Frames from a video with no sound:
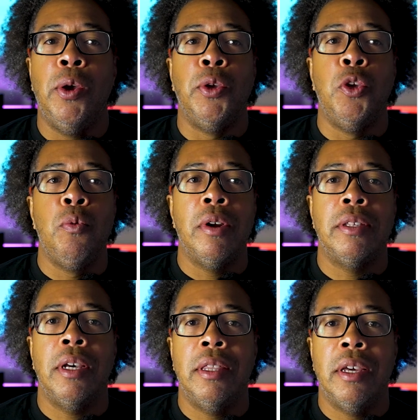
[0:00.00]
you want to
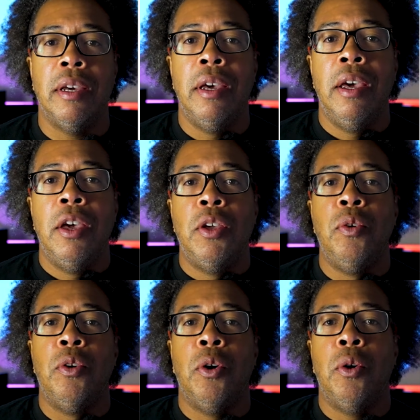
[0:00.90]
say that
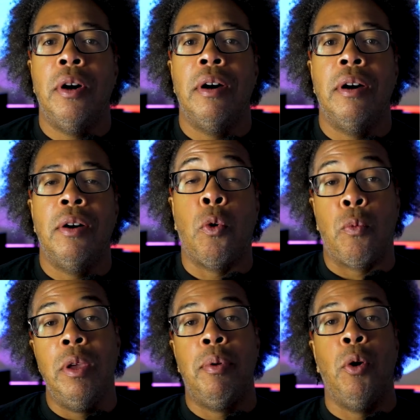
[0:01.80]
you know uh, or
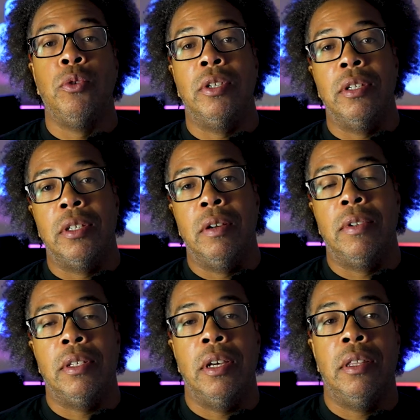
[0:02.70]
reposting stuff
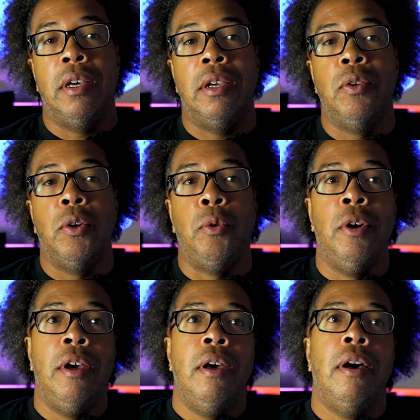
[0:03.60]
to say that you know
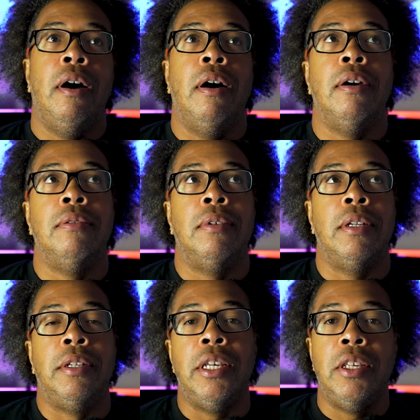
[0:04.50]
uh,
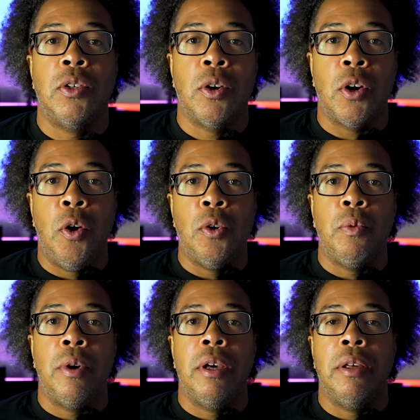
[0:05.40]
these are the only
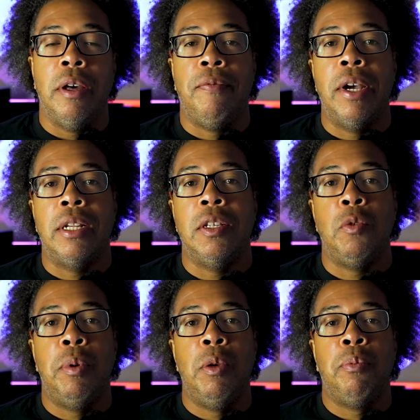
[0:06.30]
way it affected
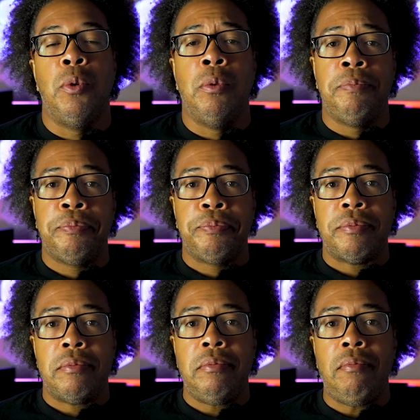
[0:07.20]
these people
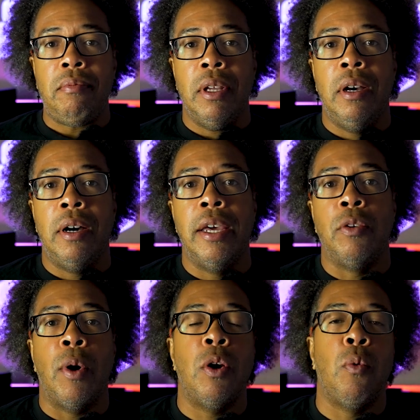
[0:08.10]
uh,
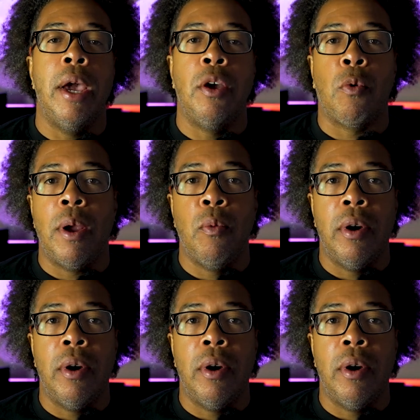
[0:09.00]
in greater in great